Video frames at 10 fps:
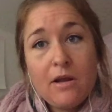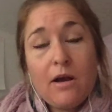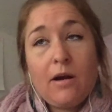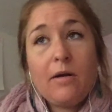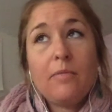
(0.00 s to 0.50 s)

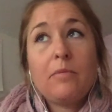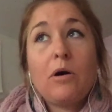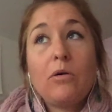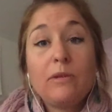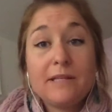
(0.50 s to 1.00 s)

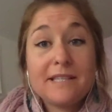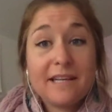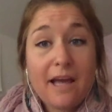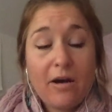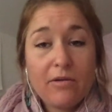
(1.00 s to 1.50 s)

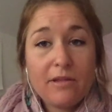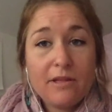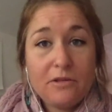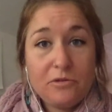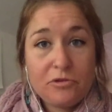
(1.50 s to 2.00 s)
holistic health
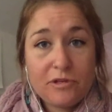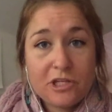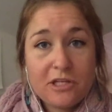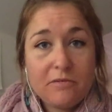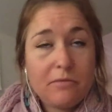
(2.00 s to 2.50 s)
and
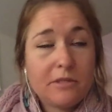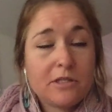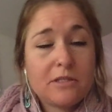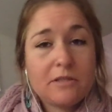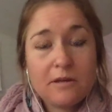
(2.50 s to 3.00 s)
nutrition,
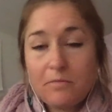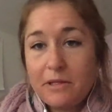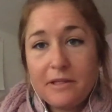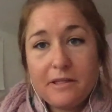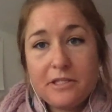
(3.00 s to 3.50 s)
which
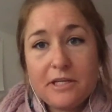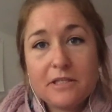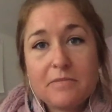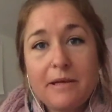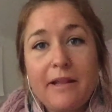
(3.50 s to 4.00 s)
completely
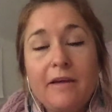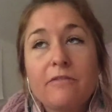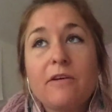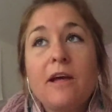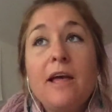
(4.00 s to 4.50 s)
changed my life.